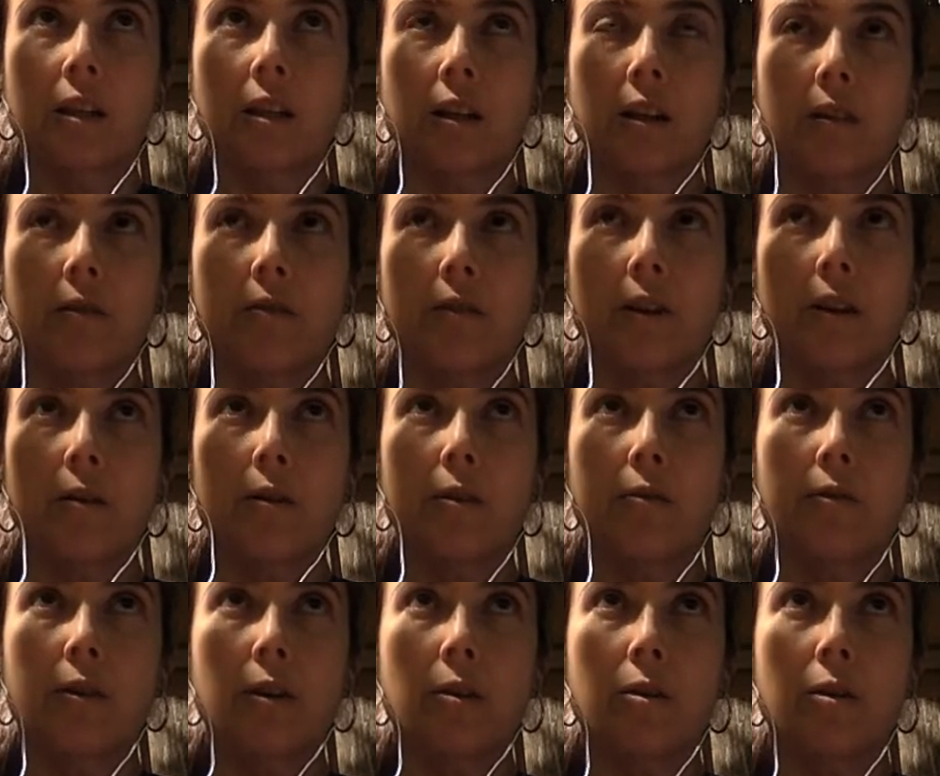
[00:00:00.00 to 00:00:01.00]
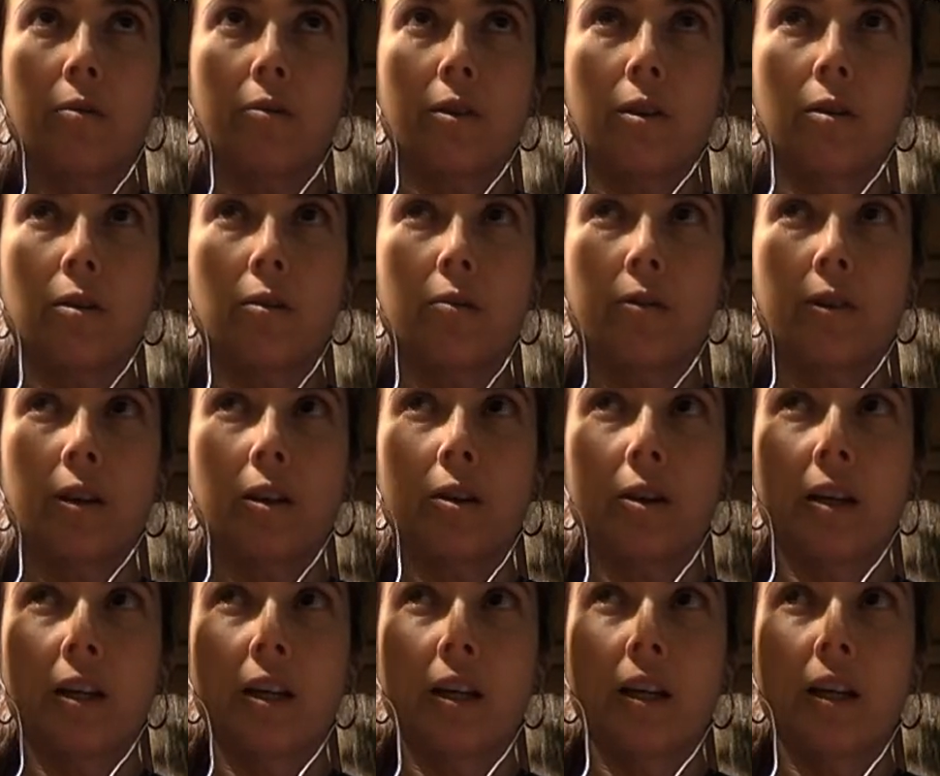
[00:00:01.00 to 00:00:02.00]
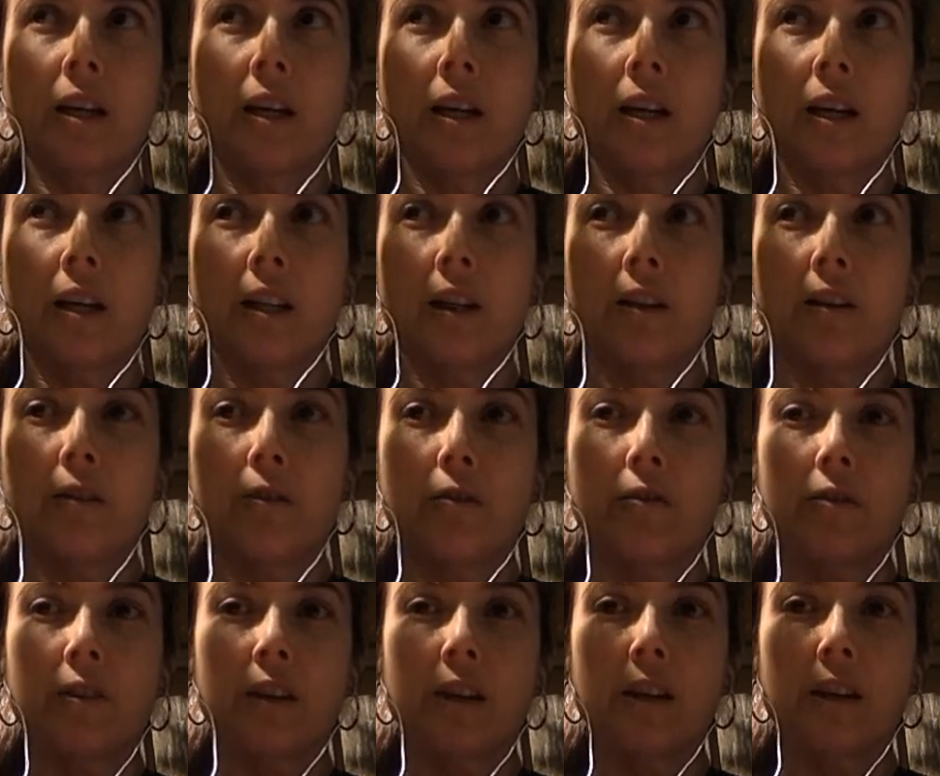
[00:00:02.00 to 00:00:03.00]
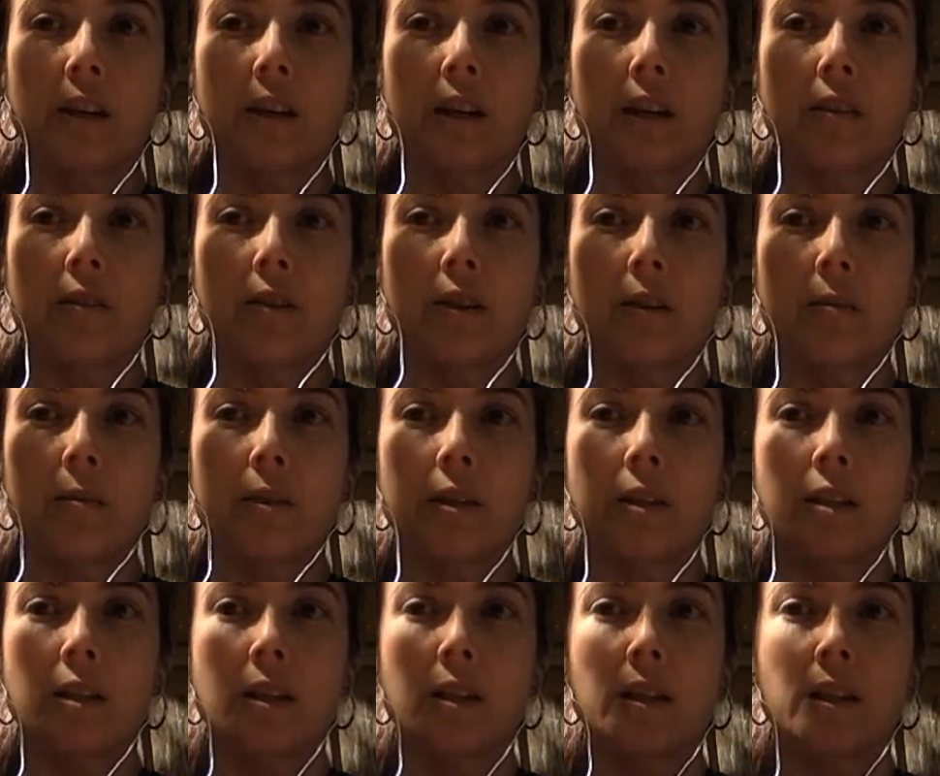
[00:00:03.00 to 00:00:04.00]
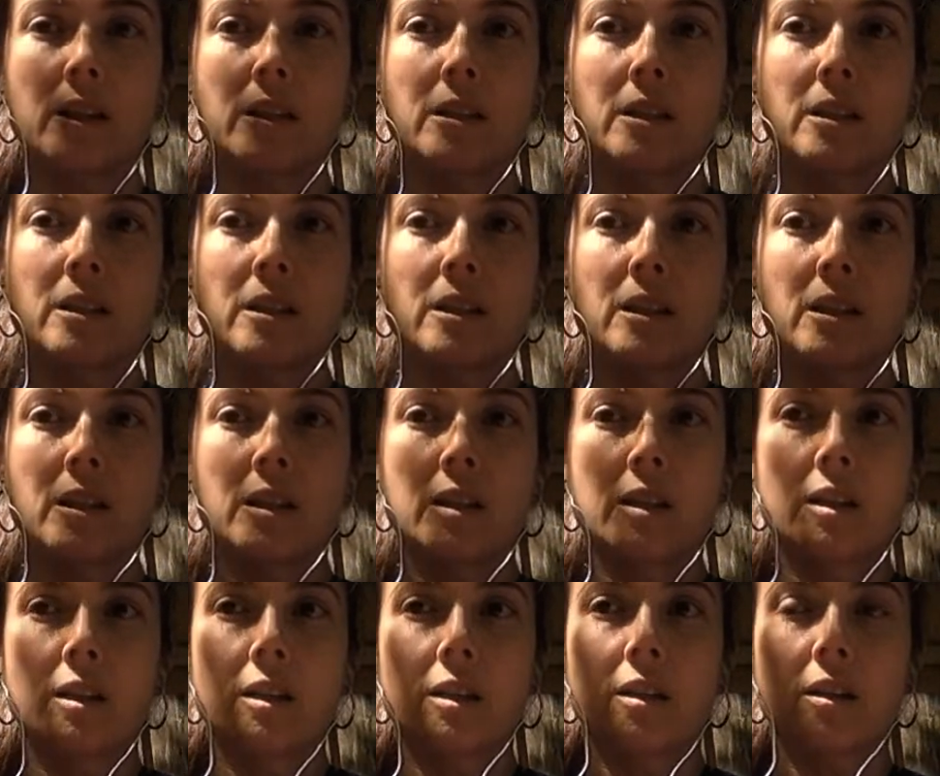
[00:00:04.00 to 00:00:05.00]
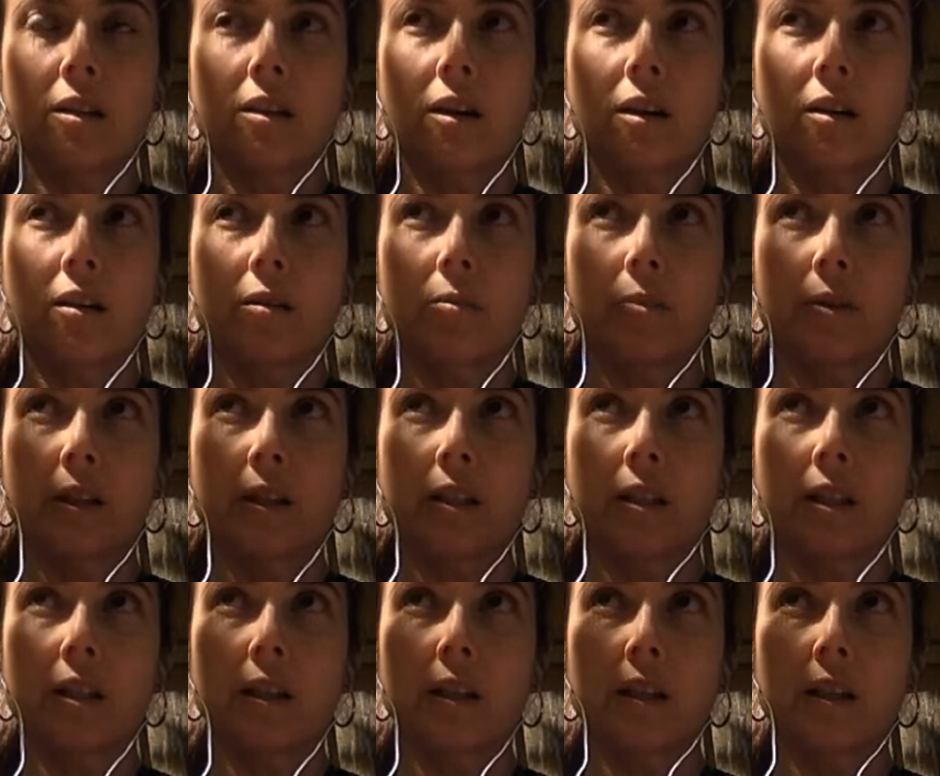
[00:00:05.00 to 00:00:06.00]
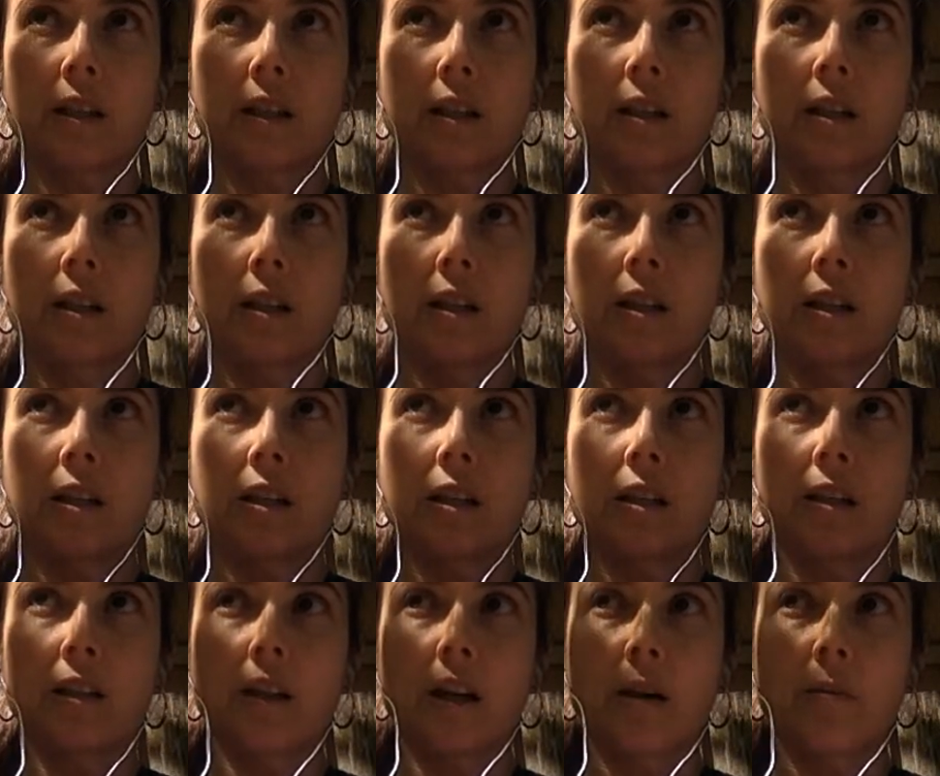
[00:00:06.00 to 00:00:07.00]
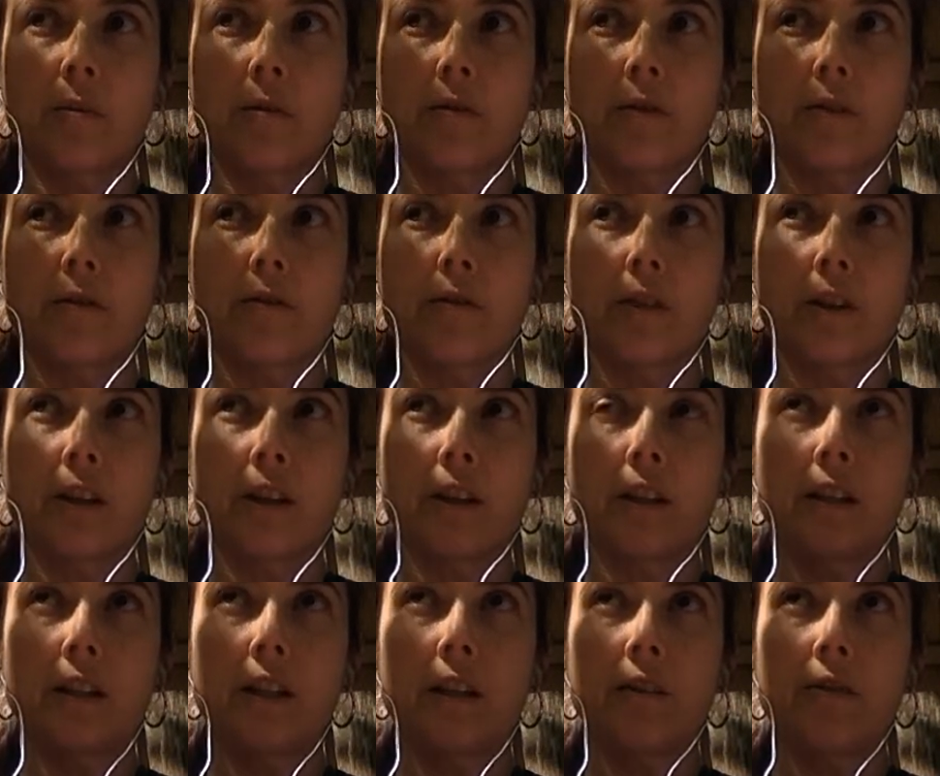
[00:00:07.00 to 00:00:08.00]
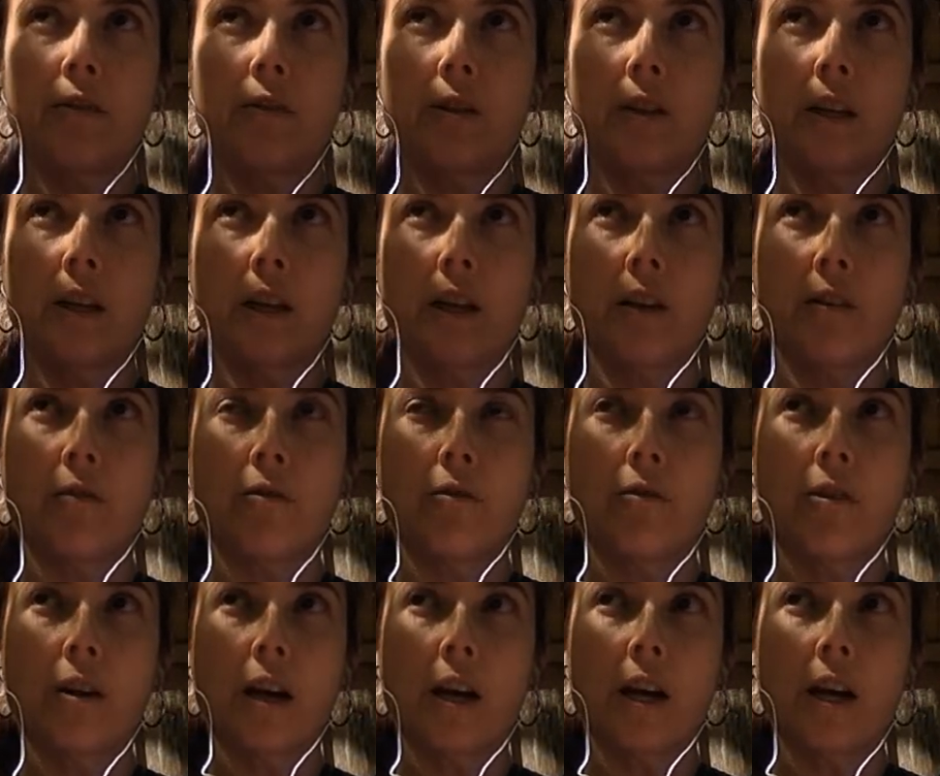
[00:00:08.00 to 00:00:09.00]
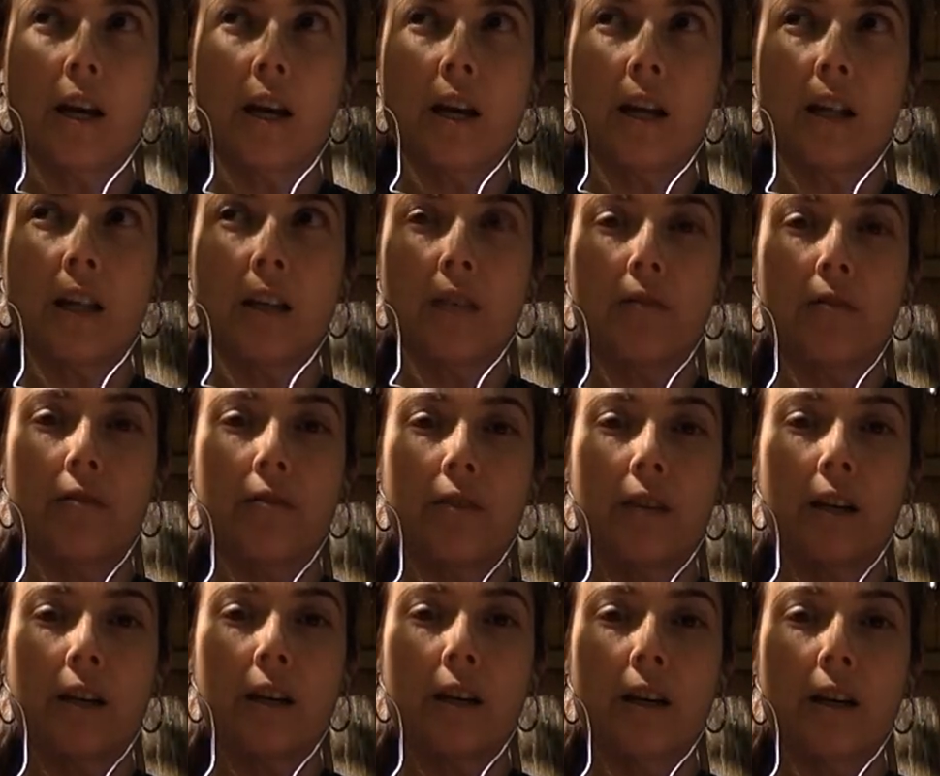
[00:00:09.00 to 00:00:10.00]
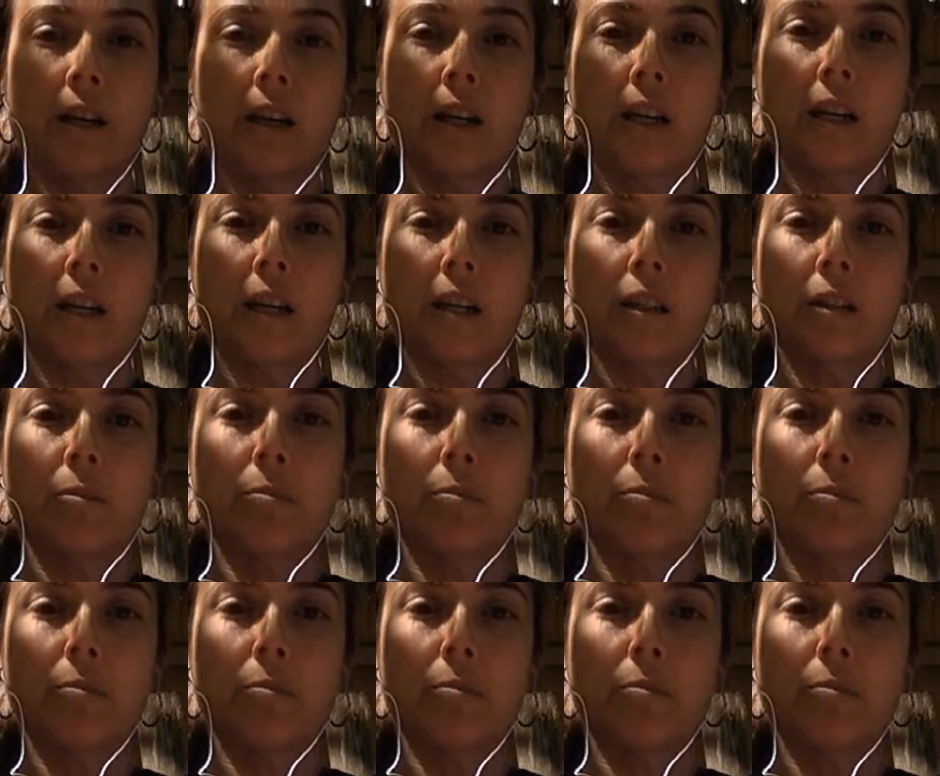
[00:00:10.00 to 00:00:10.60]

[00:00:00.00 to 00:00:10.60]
Like follow it, and then you'll feel it kind of come into this hard place here in the top of your foot, and see if you can get right at the very